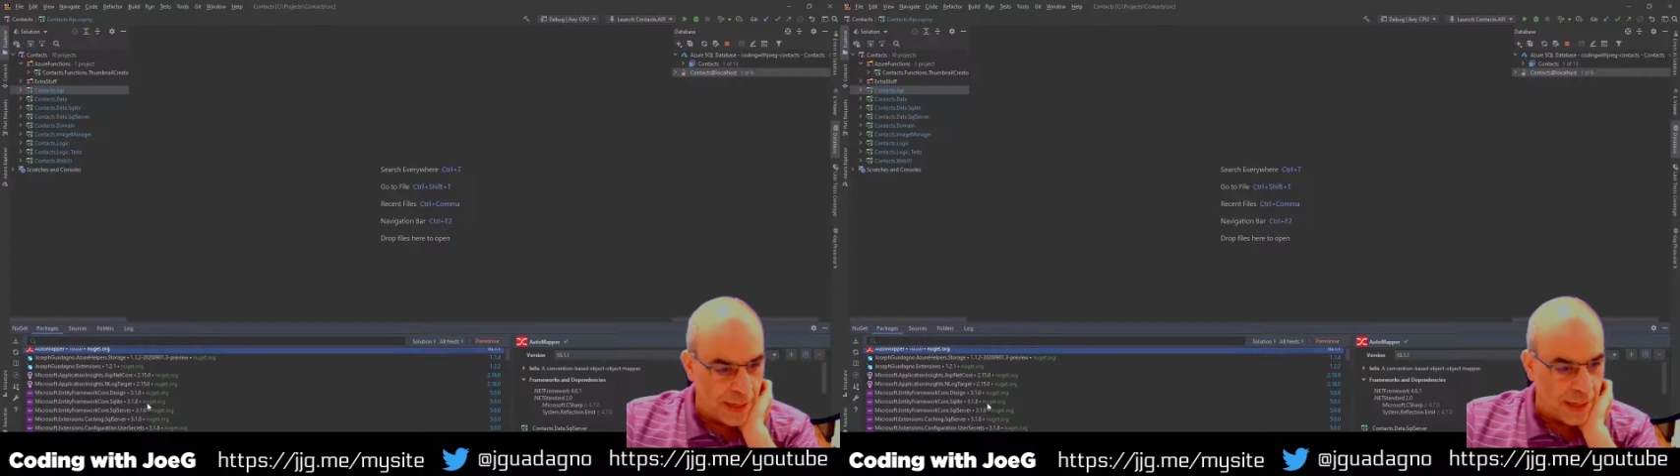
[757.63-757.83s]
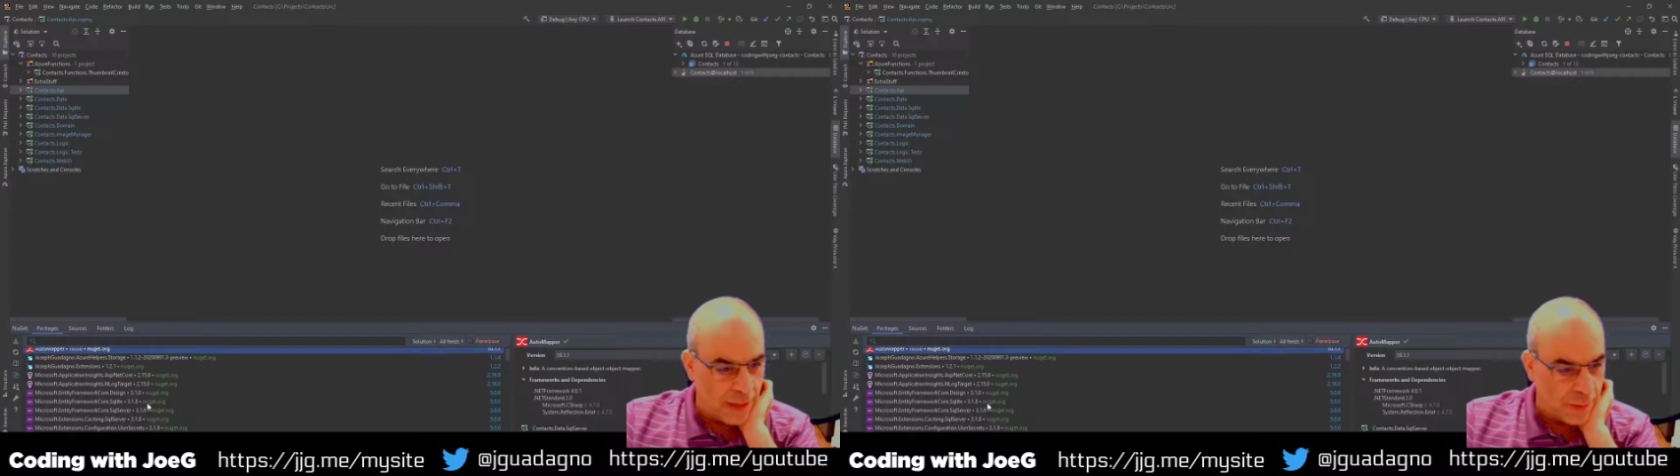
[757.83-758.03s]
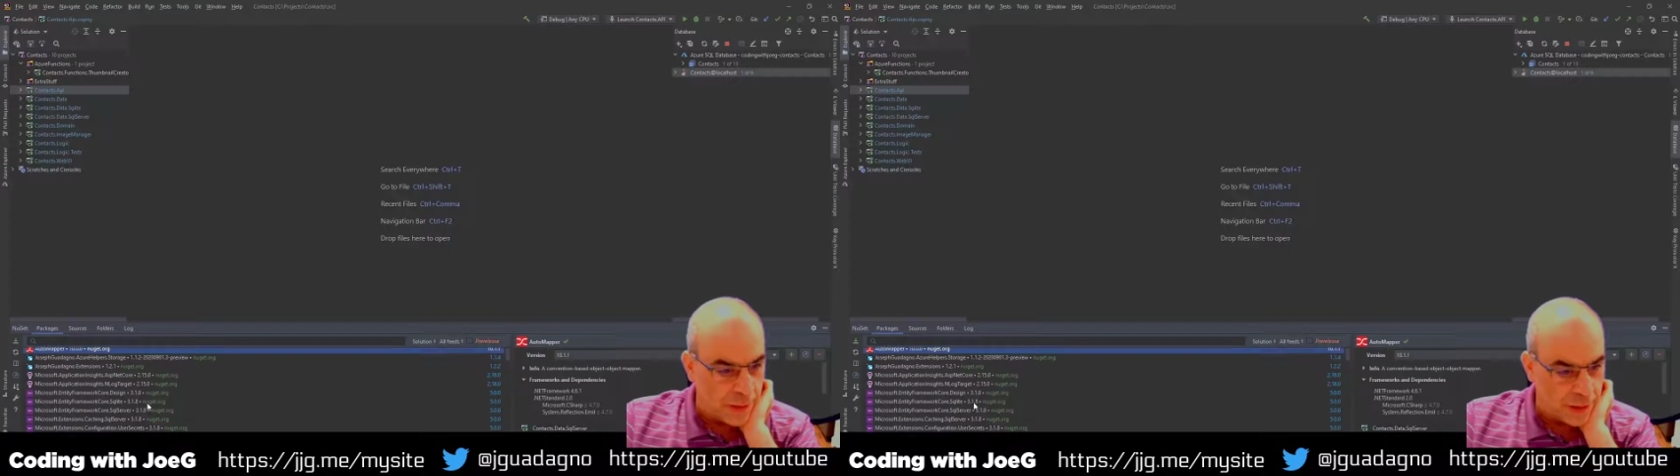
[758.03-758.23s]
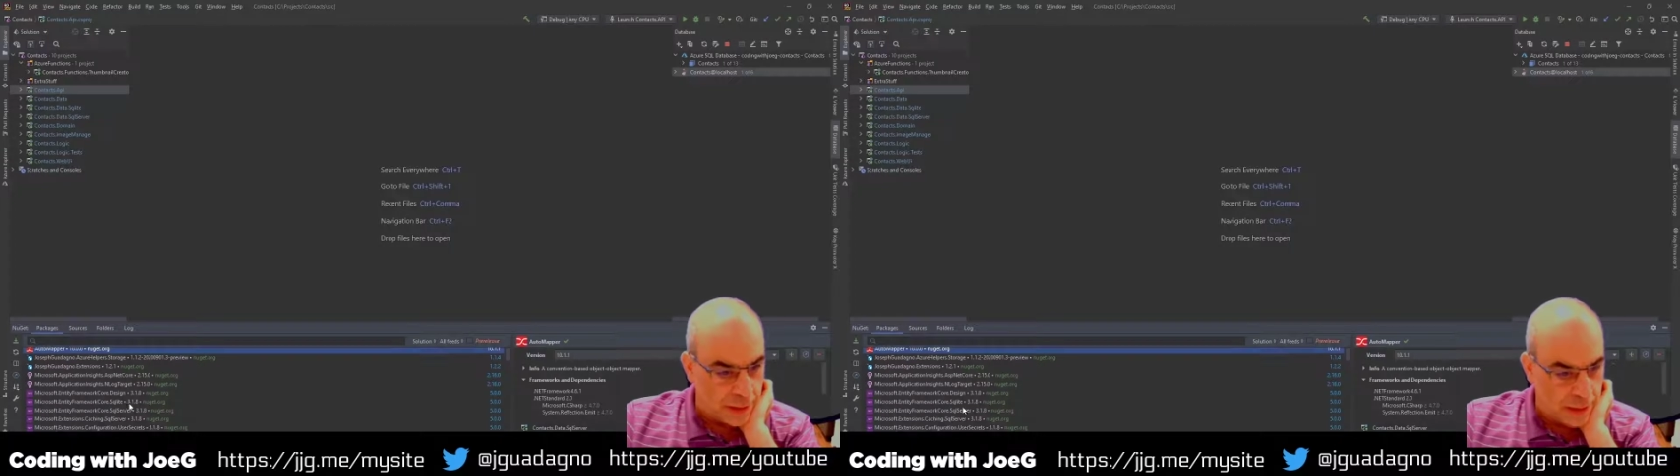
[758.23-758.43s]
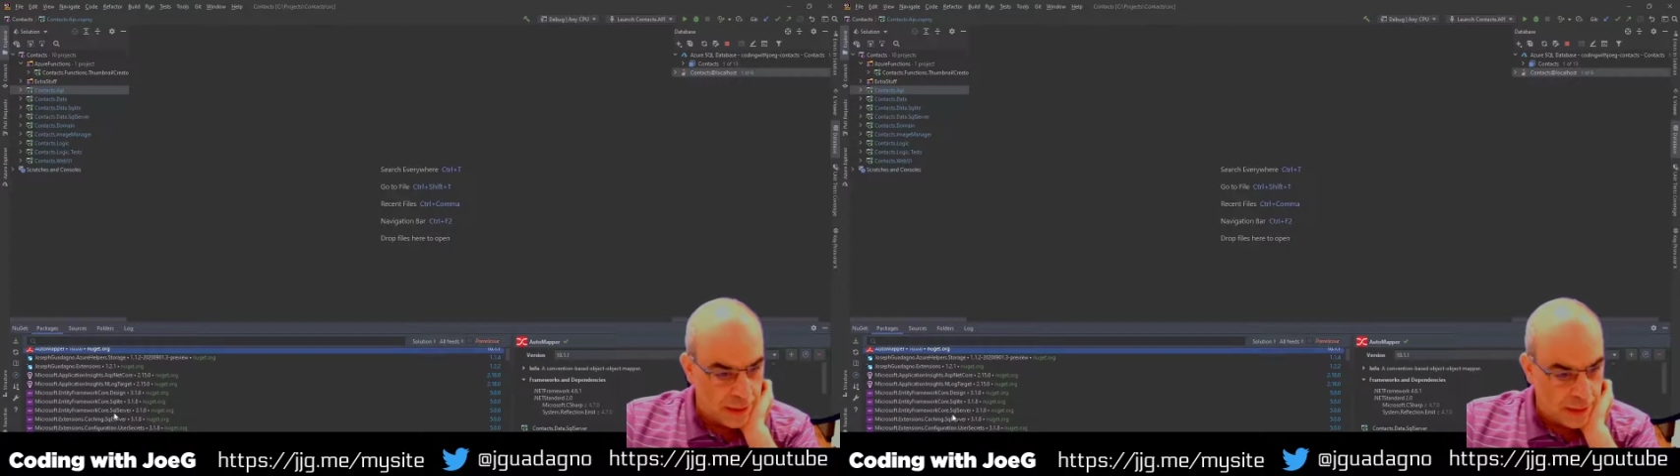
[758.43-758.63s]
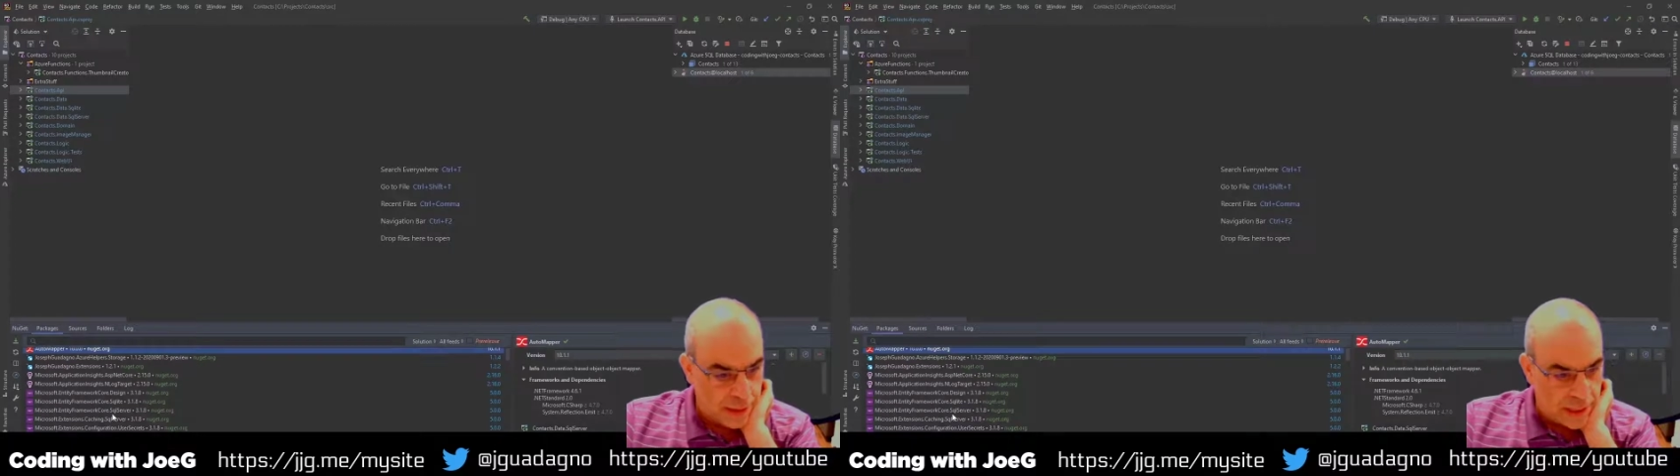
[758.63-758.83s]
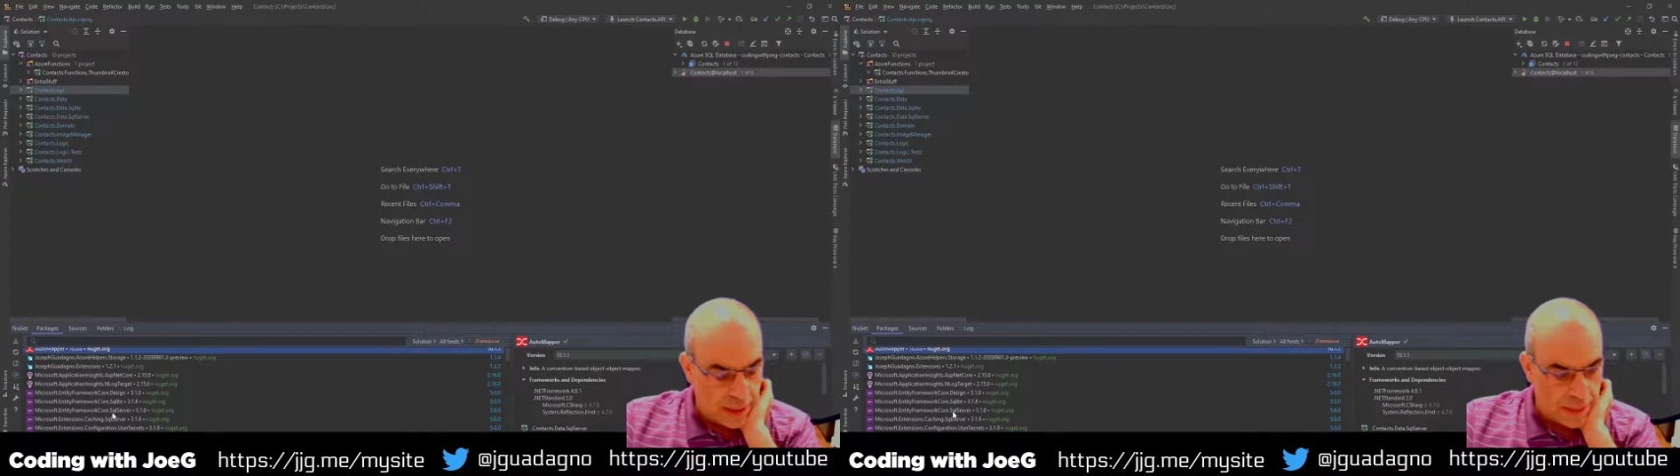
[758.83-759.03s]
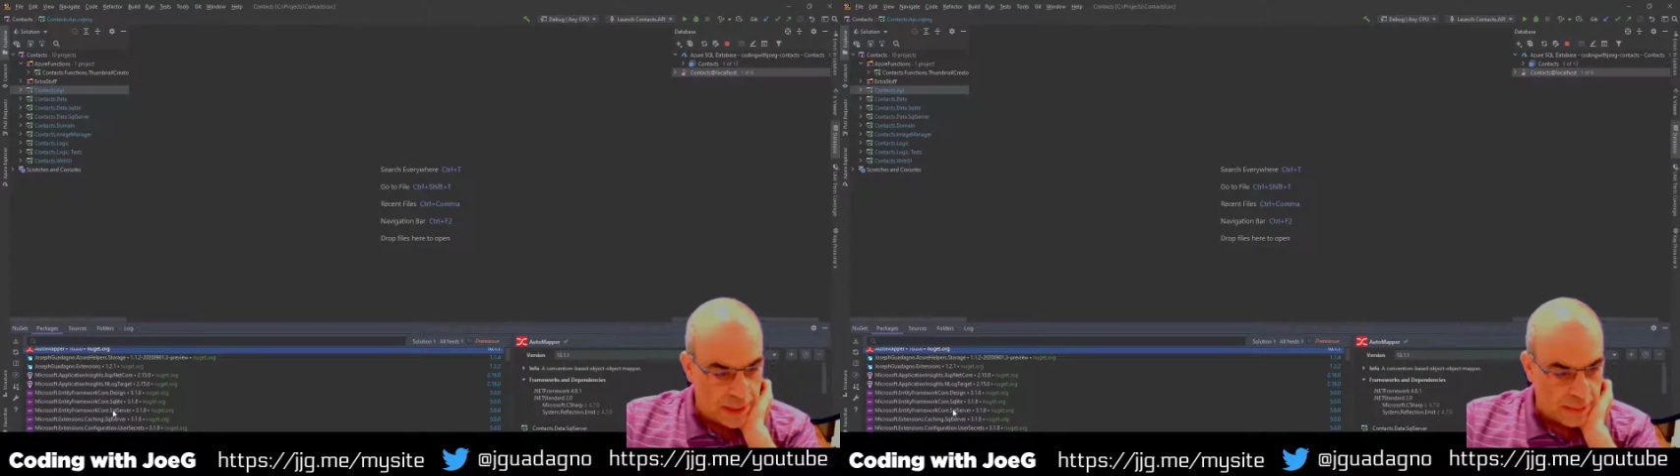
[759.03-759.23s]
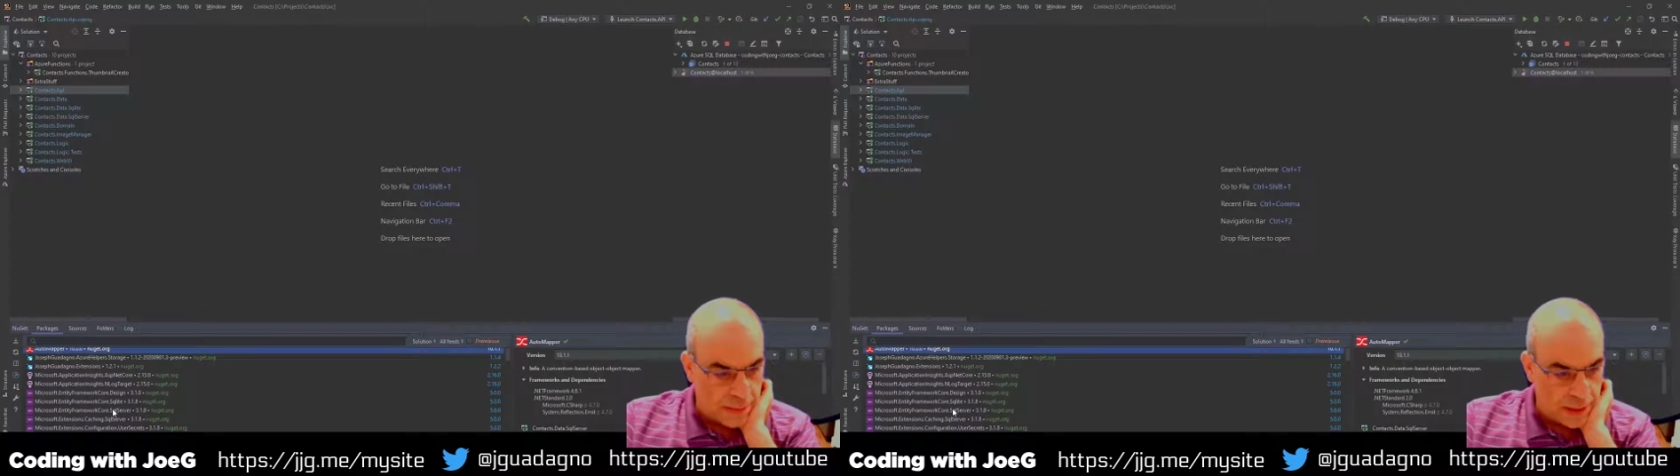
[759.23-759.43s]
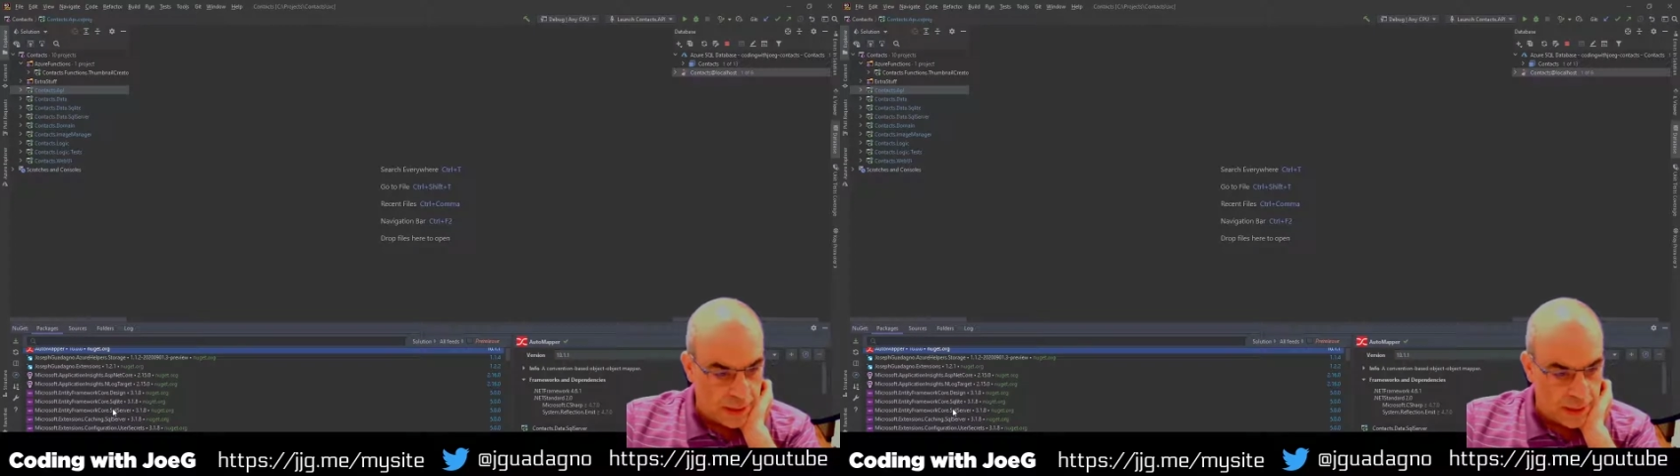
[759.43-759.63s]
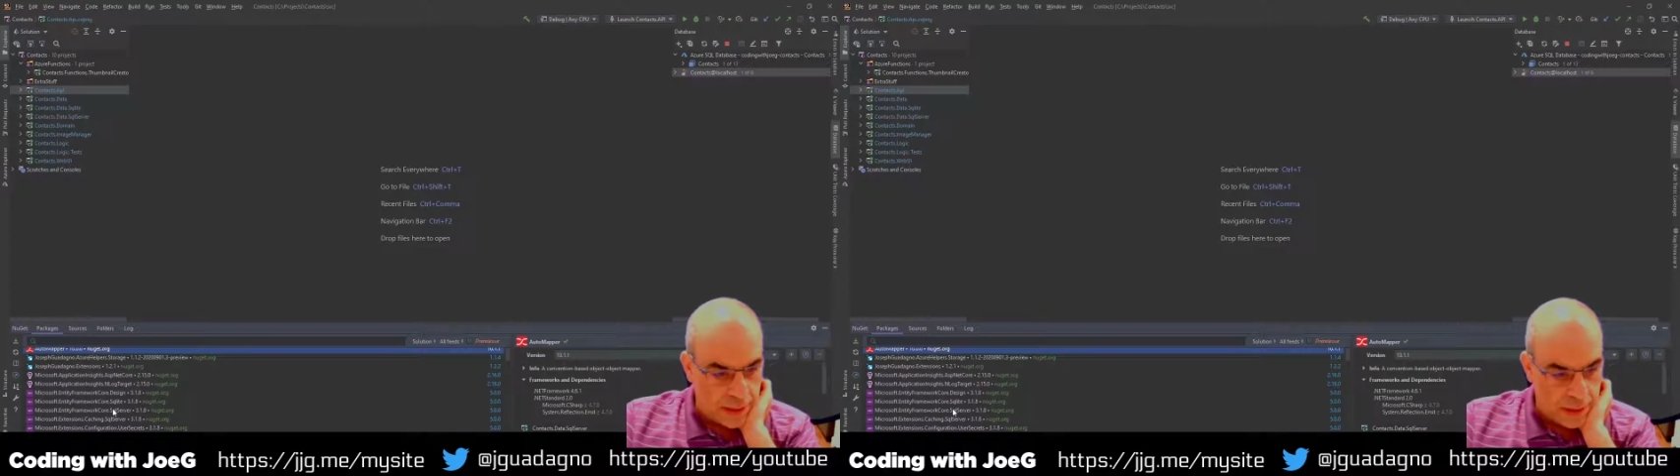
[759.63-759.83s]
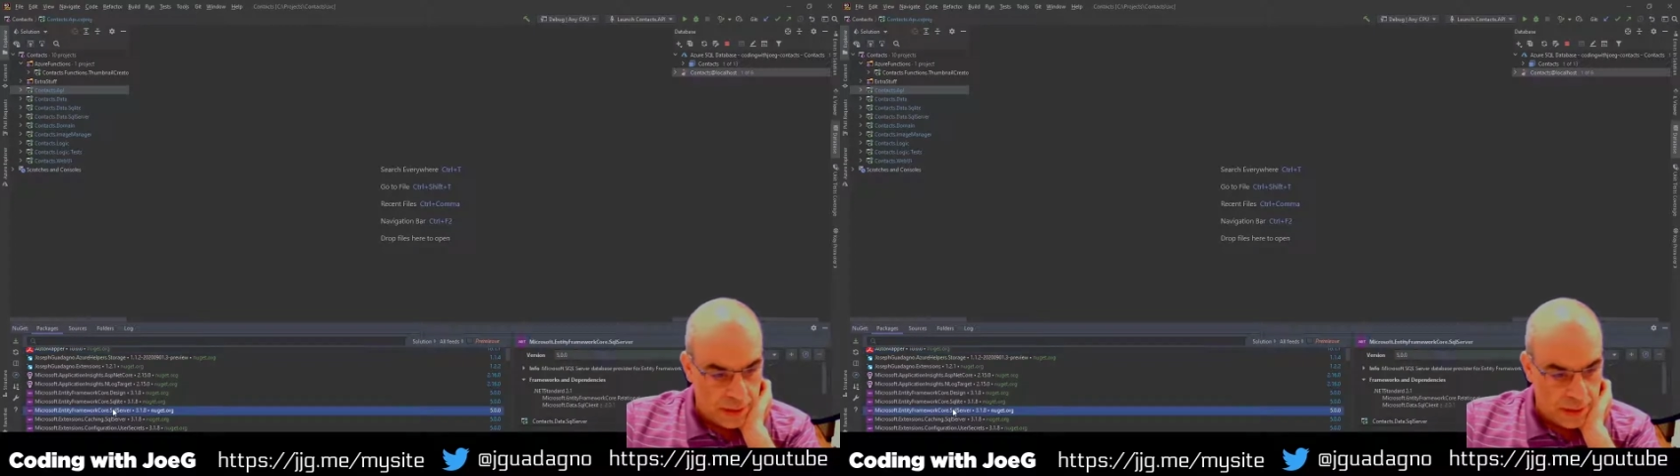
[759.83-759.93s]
libraries have been updated,